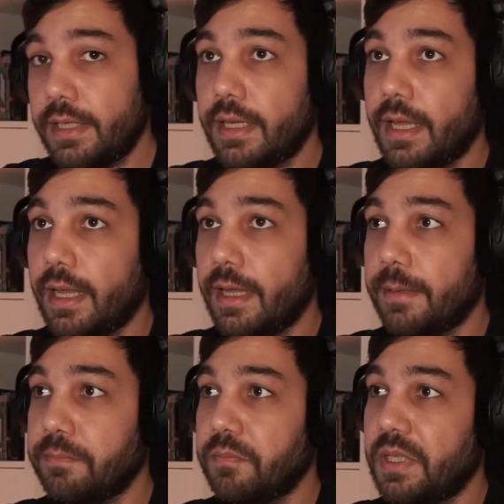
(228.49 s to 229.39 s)

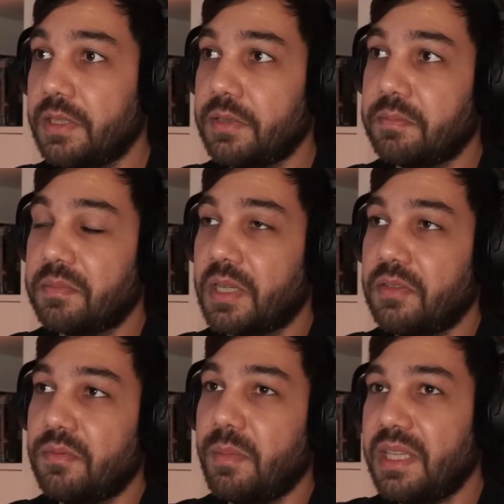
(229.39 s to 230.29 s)
And it kind
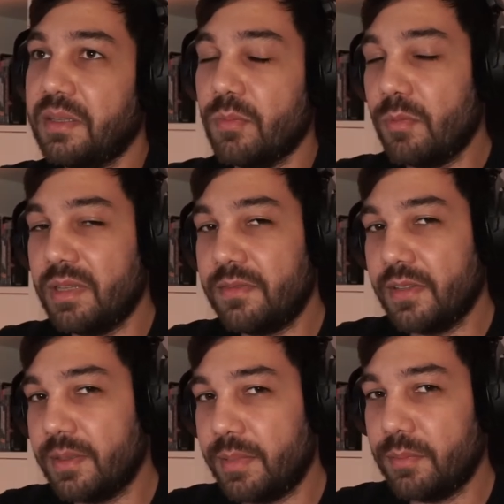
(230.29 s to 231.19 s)
of made the moment
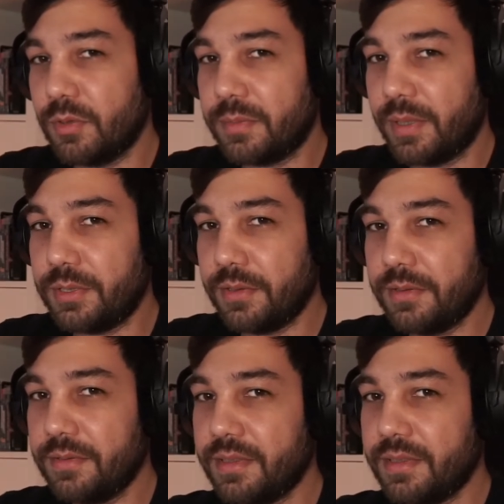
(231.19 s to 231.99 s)
feel a bit more special.